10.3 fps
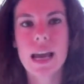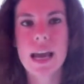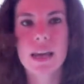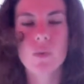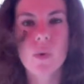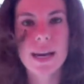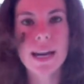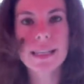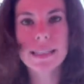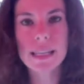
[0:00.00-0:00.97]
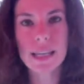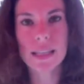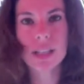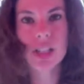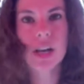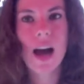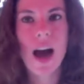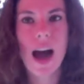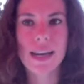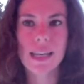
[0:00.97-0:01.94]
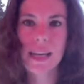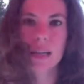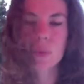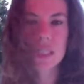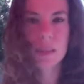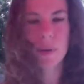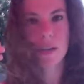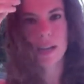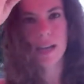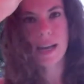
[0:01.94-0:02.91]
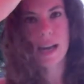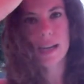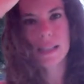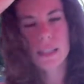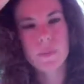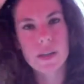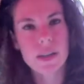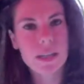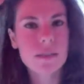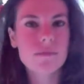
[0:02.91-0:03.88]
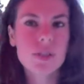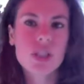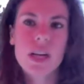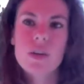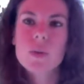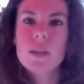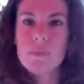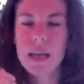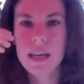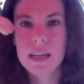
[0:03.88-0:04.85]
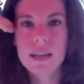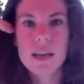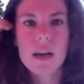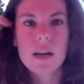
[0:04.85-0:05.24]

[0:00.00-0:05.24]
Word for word: And when I teach, I connect with Spirit, and Spirit shares with me